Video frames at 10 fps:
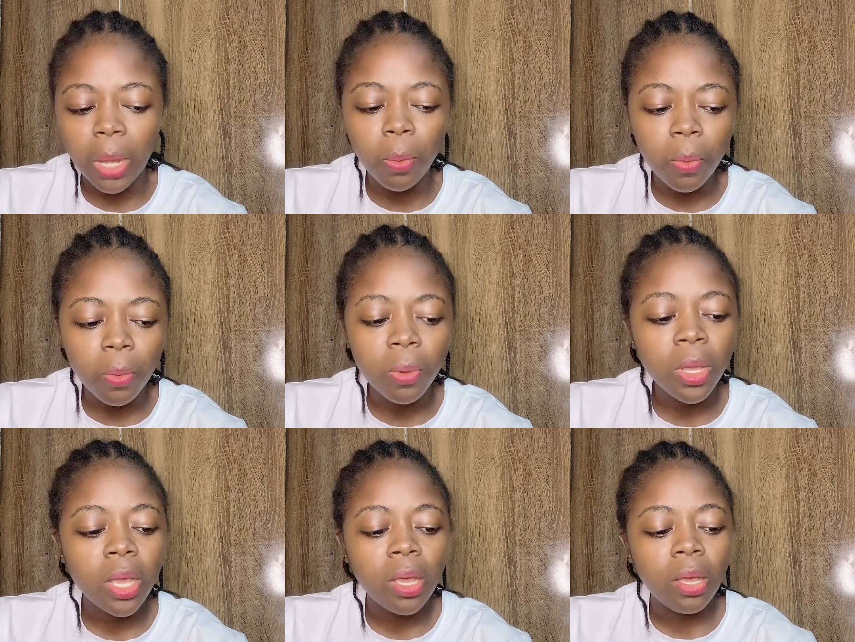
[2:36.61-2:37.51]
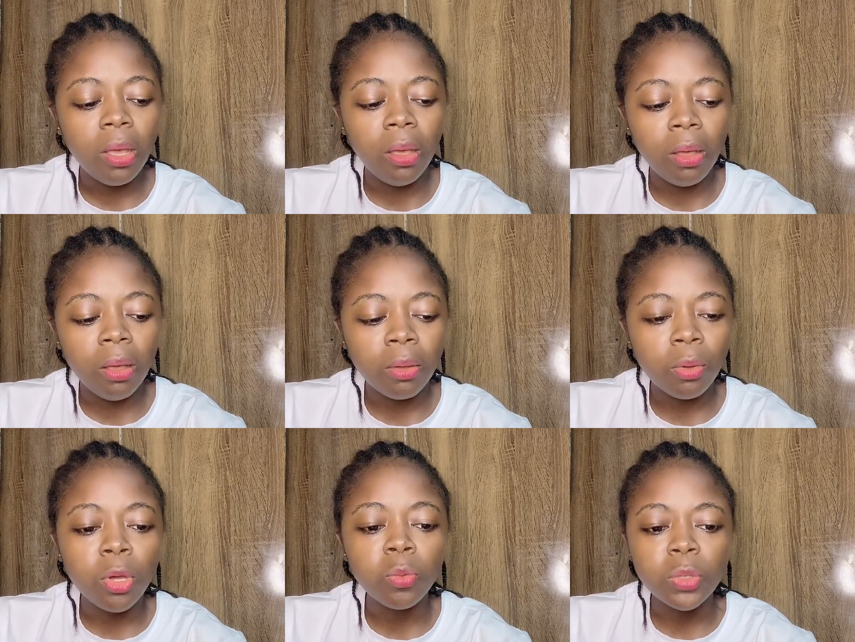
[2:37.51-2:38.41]
oh,
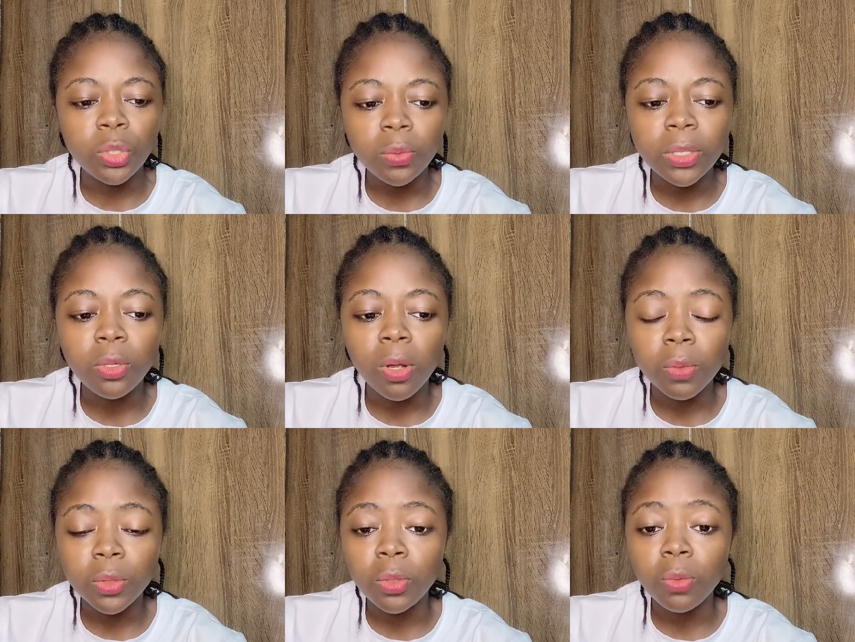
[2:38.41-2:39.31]
God will do it, God will do it.